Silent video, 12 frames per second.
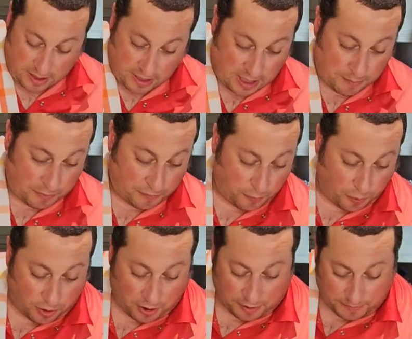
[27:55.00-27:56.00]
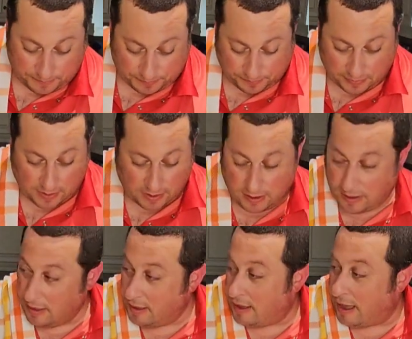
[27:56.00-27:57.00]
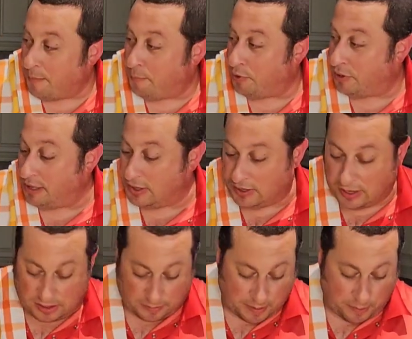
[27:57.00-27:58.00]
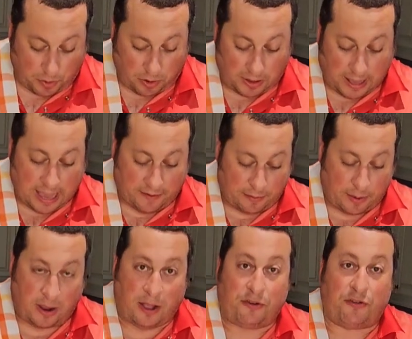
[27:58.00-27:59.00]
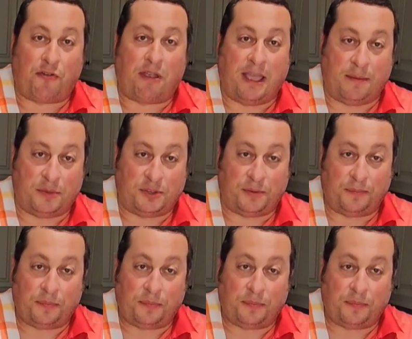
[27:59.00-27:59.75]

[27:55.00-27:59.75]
And before I put this into my bowl, I have about 100 grams